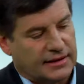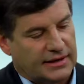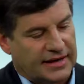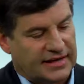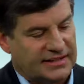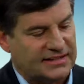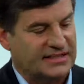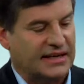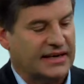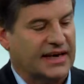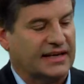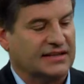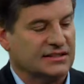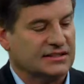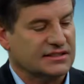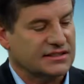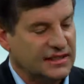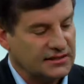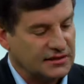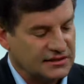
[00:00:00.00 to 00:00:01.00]
let's say as a
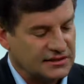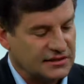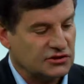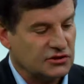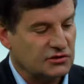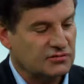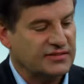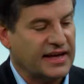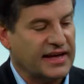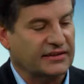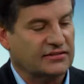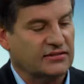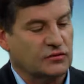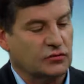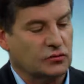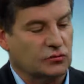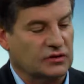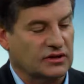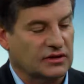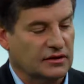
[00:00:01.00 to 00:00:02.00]
synthesis of that,
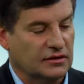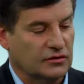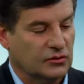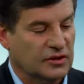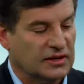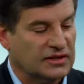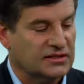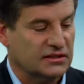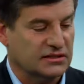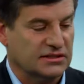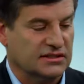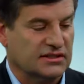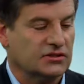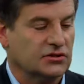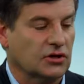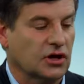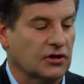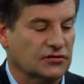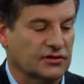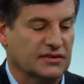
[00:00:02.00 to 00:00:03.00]
we recently
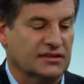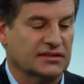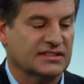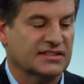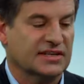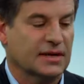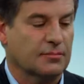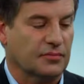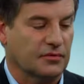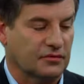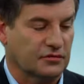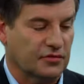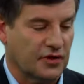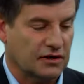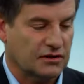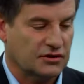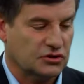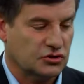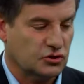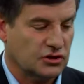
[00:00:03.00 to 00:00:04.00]
started the SEMPER
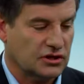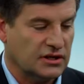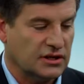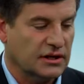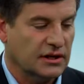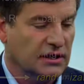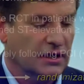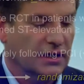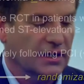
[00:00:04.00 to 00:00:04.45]
5 study.